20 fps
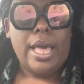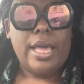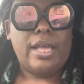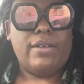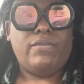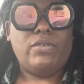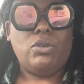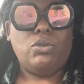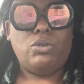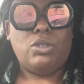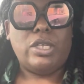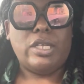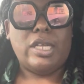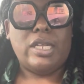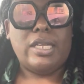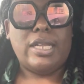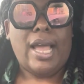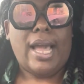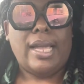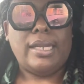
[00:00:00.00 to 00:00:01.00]
If you
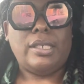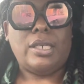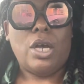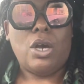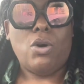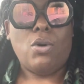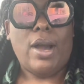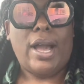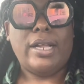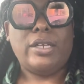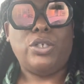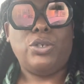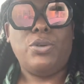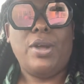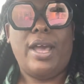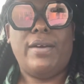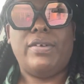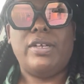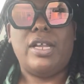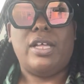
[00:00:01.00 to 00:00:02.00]
did not know, I do
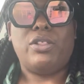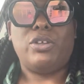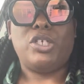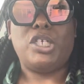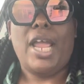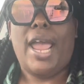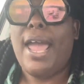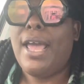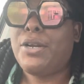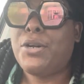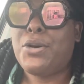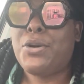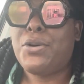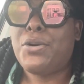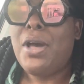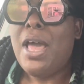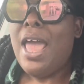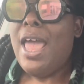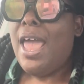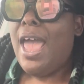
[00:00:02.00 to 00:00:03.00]
have another
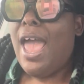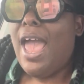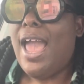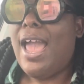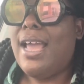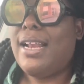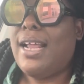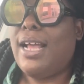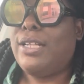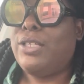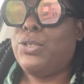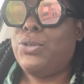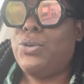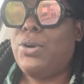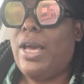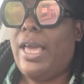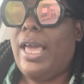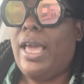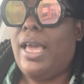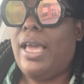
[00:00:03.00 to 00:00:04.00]
channel and I do
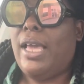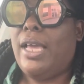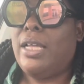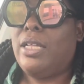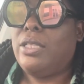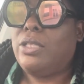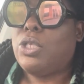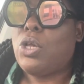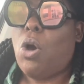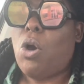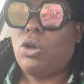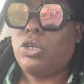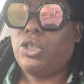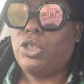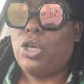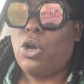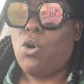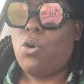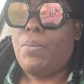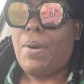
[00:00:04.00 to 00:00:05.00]
a talk
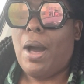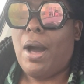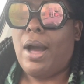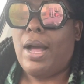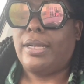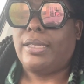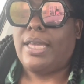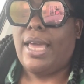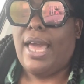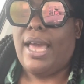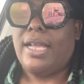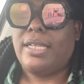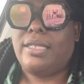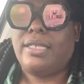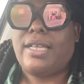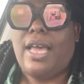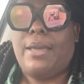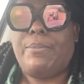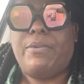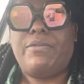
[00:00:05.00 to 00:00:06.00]
show podcast
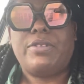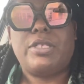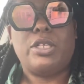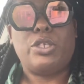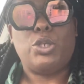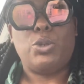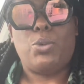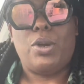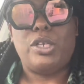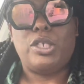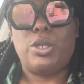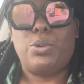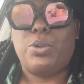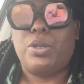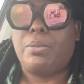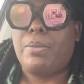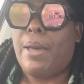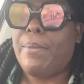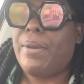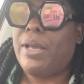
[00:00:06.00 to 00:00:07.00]
type of situation
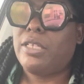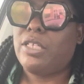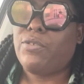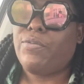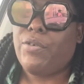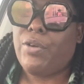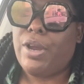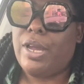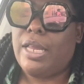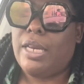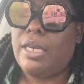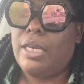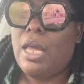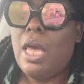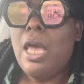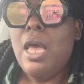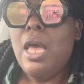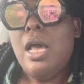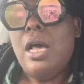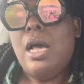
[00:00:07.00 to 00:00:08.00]
with my best friend.
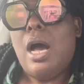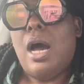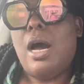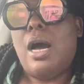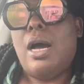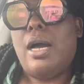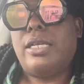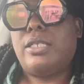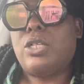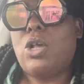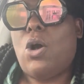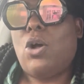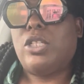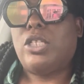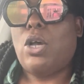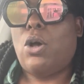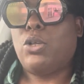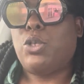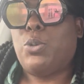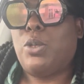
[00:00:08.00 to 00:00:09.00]
It's called
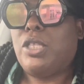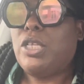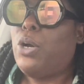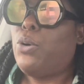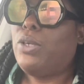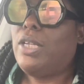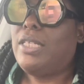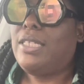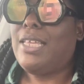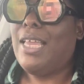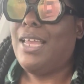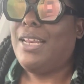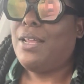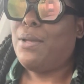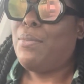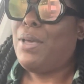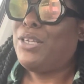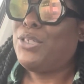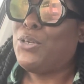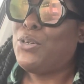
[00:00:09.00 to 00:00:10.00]
Talks with Tone and Tina.
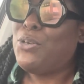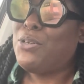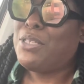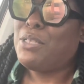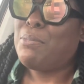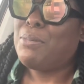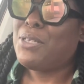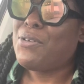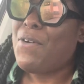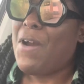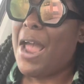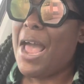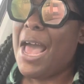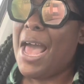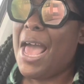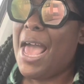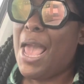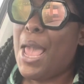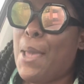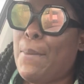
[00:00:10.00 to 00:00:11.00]
Make sure you
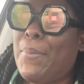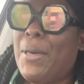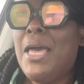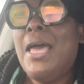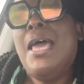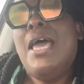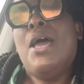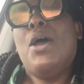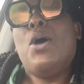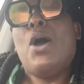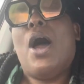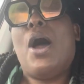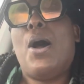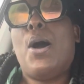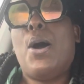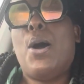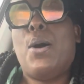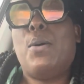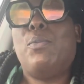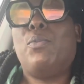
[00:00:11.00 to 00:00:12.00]
subscribe.
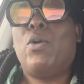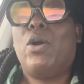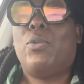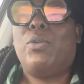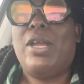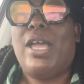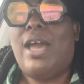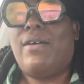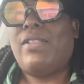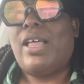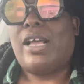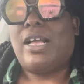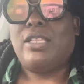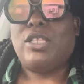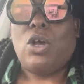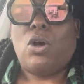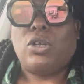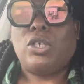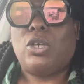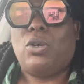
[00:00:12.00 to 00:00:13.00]
Where we have like a
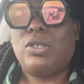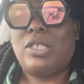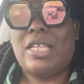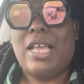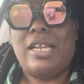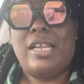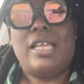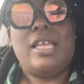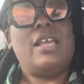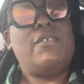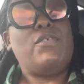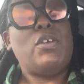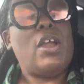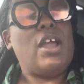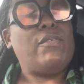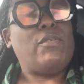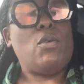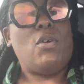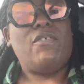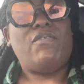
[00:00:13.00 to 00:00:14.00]
talk show setting. If you're
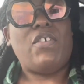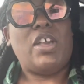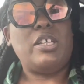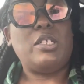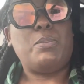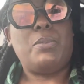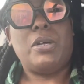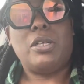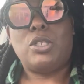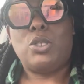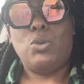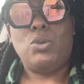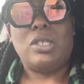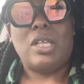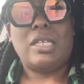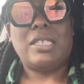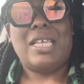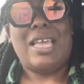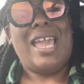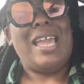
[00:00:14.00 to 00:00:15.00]
ever on Facebook,
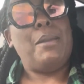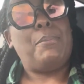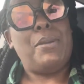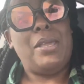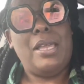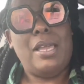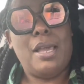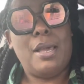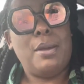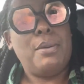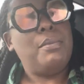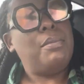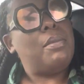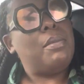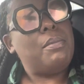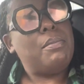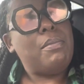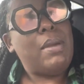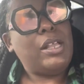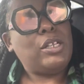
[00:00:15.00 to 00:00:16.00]
Tuesdays at 8 p.m.,
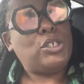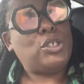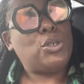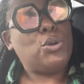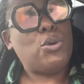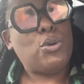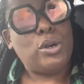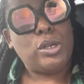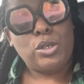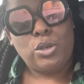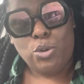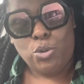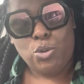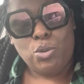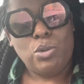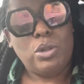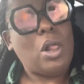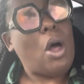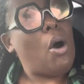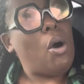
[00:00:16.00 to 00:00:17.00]
make sure
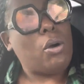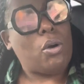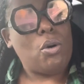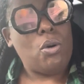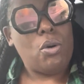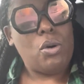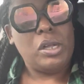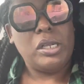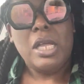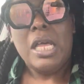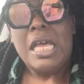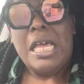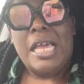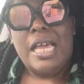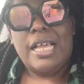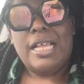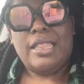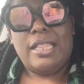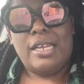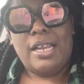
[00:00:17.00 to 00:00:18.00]
you log on.
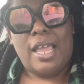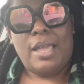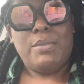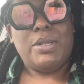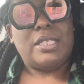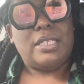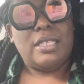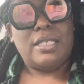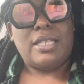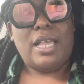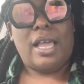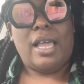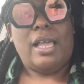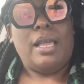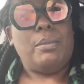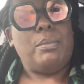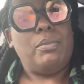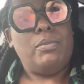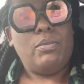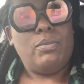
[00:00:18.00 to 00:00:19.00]
The name is the
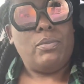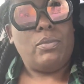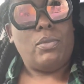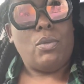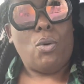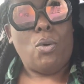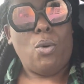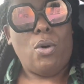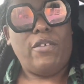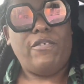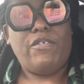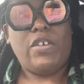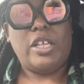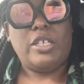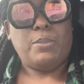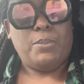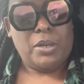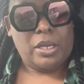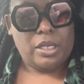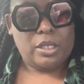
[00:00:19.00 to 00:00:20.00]
same on
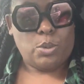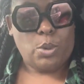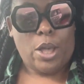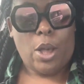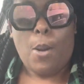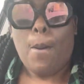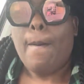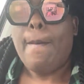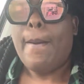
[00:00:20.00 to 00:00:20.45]
Facebook as well.